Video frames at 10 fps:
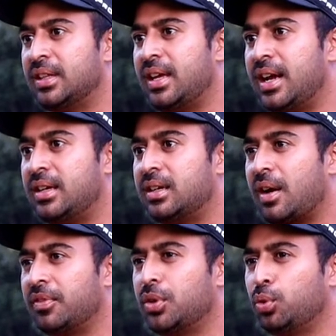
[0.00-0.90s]
that,
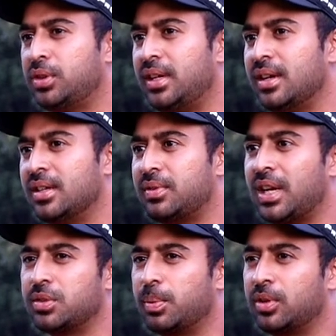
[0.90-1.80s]
after 2-3 years, when
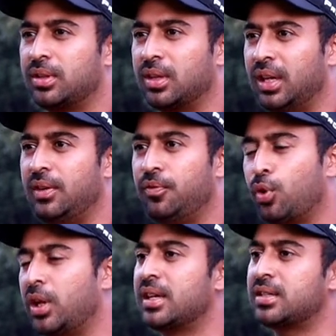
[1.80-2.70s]
I was about
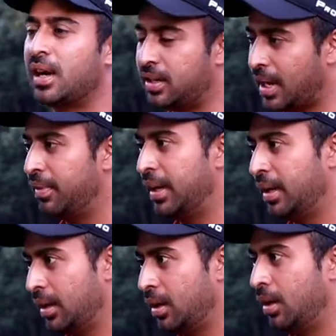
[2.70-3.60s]
13-14, I started
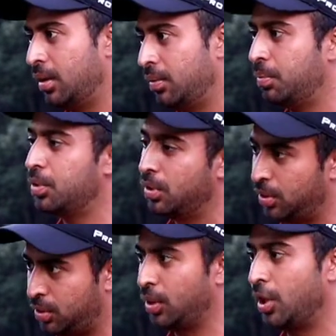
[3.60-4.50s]
traveling
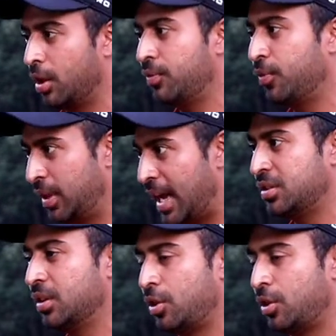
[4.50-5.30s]
to the north for national